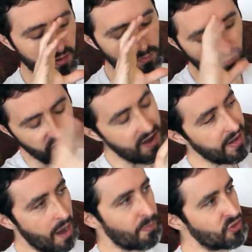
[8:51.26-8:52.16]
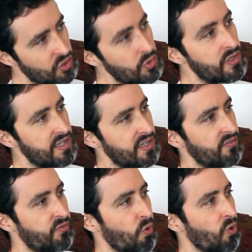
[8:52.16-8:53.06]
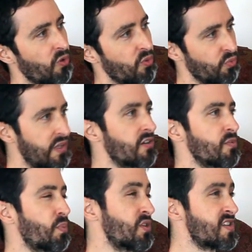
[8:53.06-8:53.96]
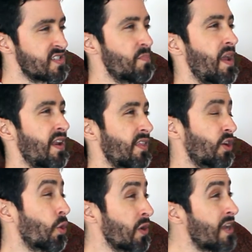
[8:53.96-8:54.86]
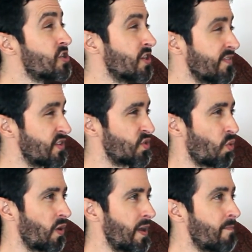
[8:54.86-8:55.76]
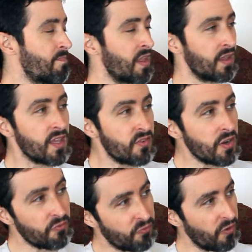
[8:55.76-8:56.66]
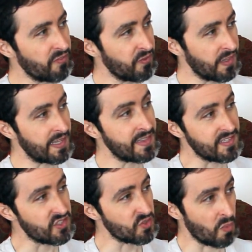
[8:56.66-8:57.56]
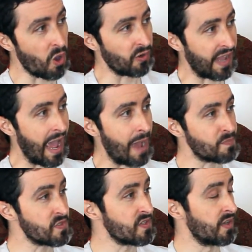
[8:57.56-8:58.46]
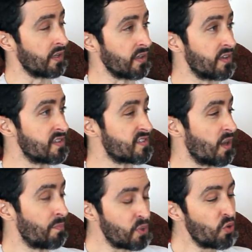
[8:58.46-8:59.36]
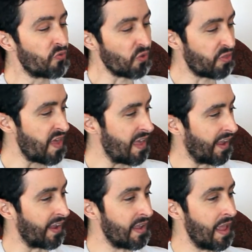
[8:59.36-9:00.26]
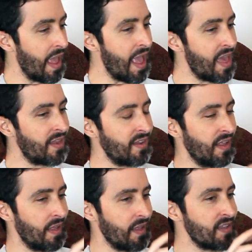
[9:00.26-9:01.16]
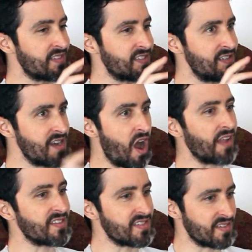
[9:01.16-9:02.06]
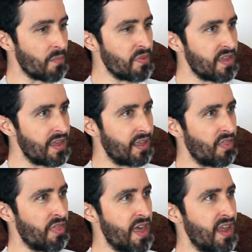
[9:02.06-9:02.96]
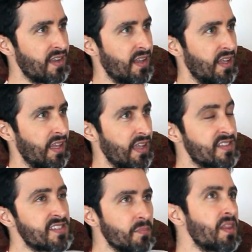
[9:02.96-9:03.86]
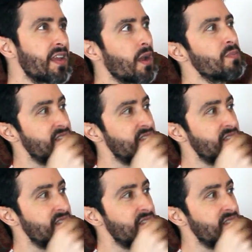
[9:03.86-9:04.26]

Providing opportunity for the reader to participate in the creation of the story, even in filling in these small gaps, is a beautiful thing, and it's something that comes